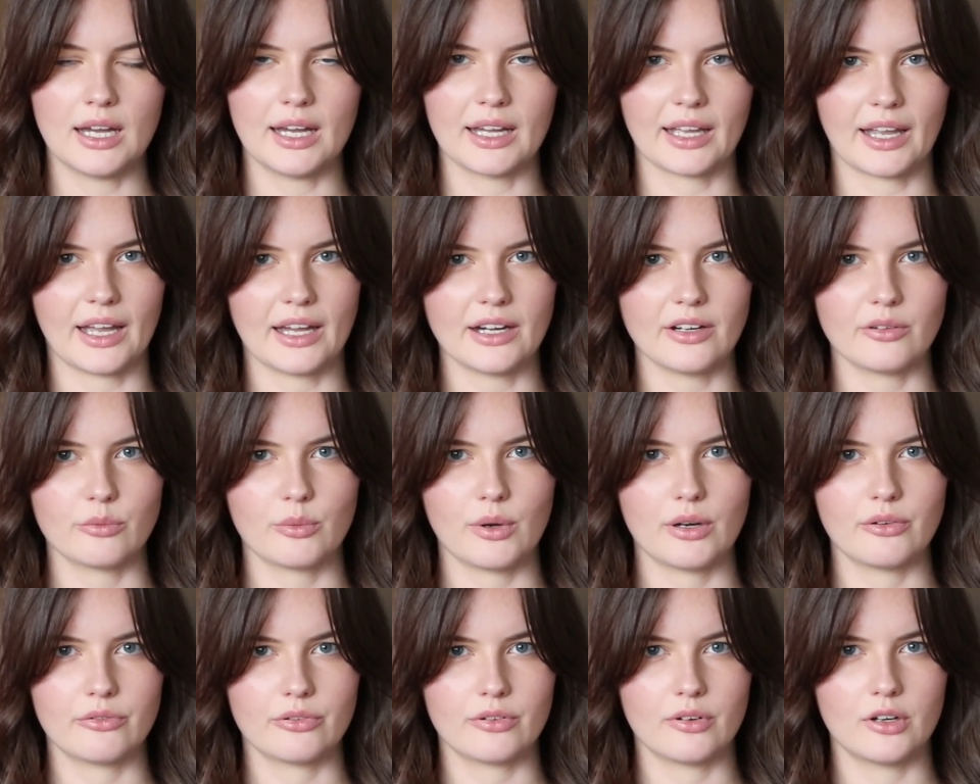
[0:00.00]
I kind of
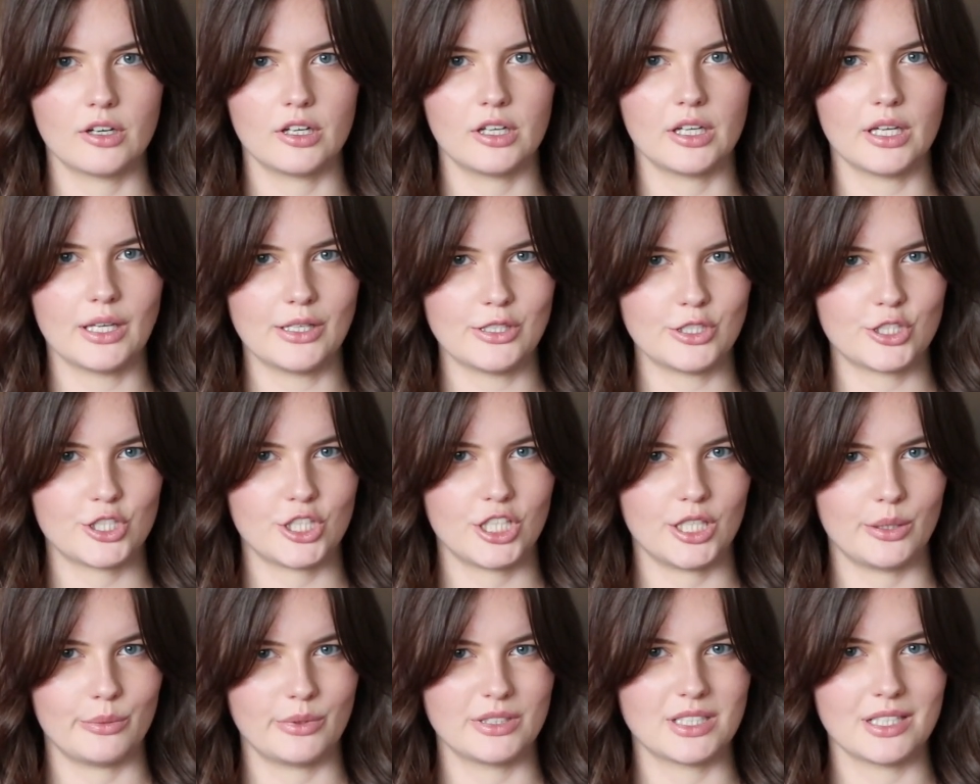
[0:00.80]
went for an
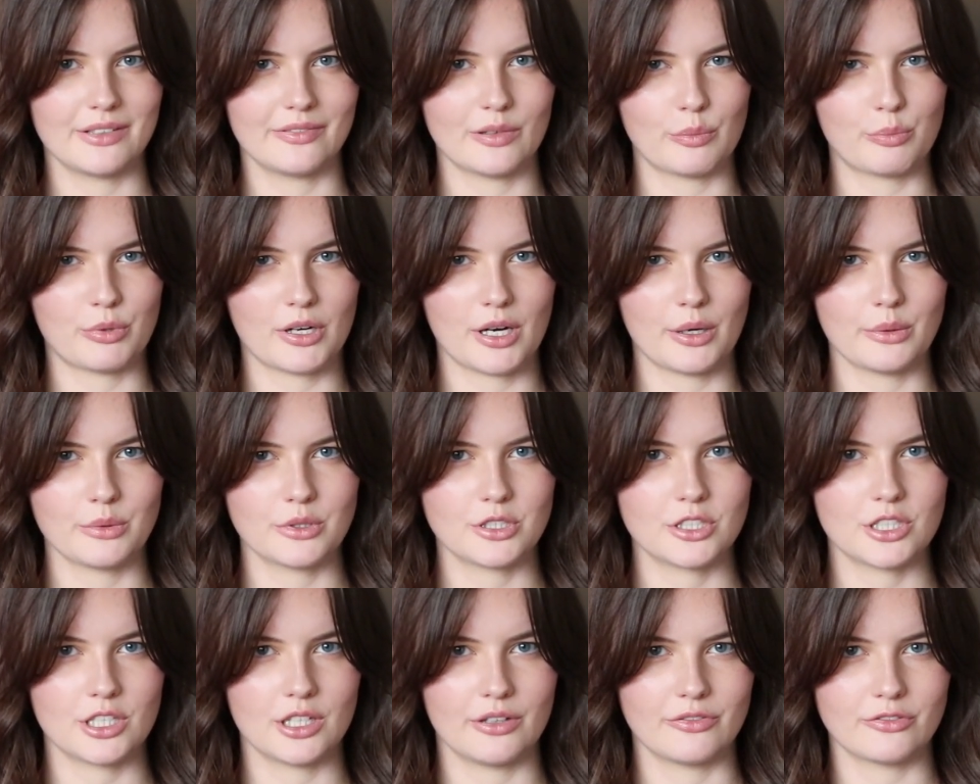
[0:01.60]
intuitive
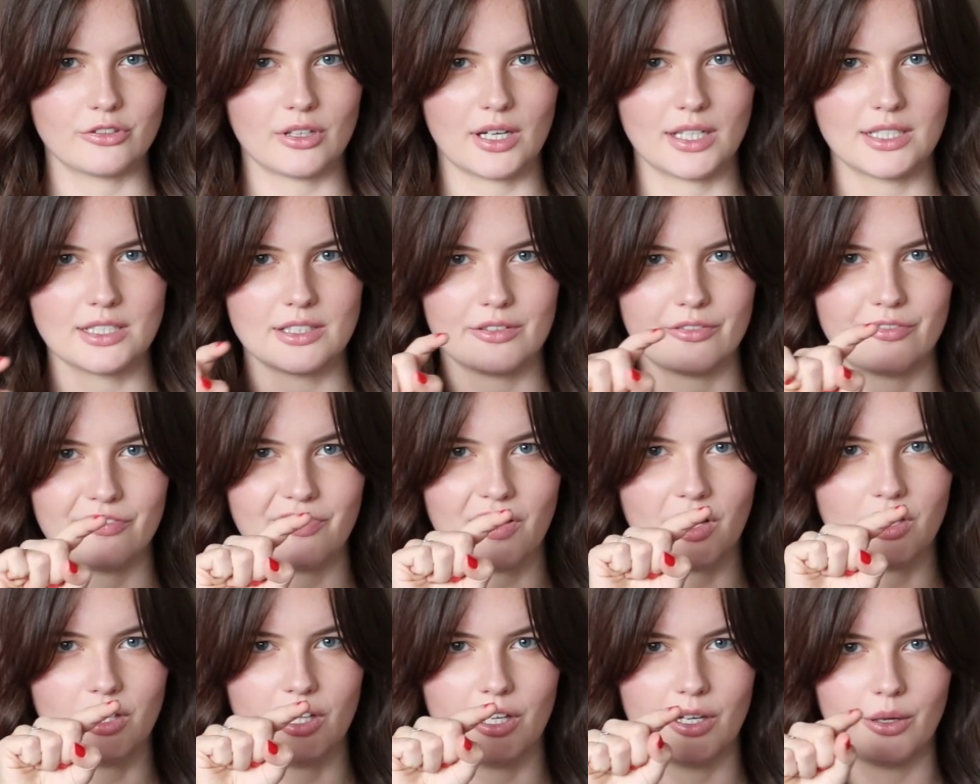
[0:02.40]
approach of trying to
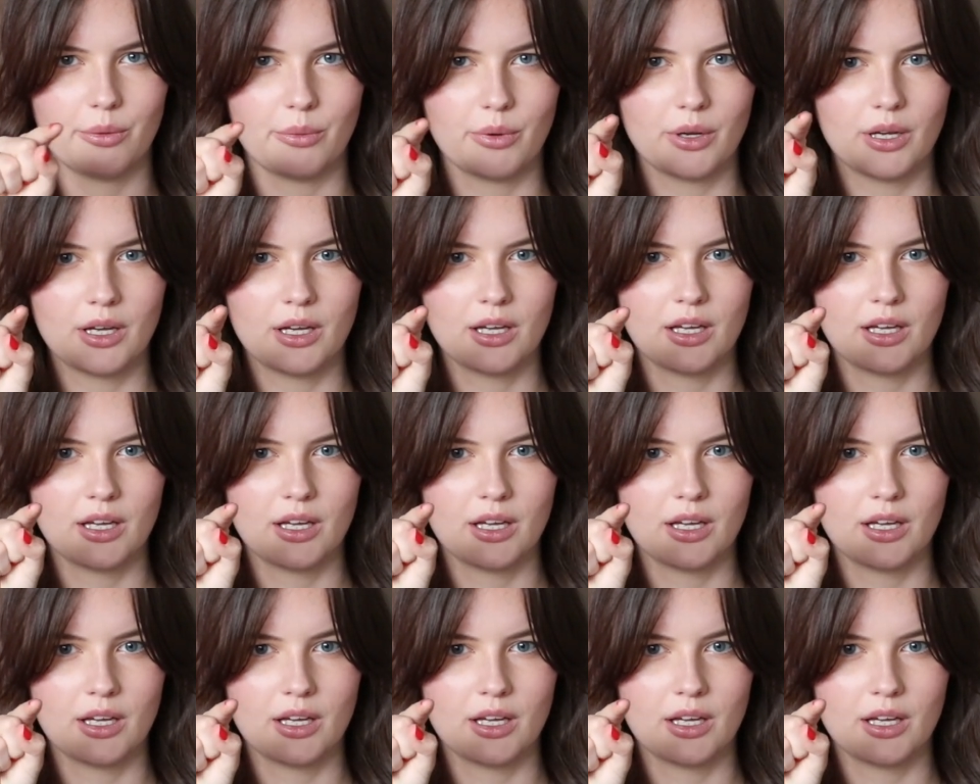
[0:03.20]
follow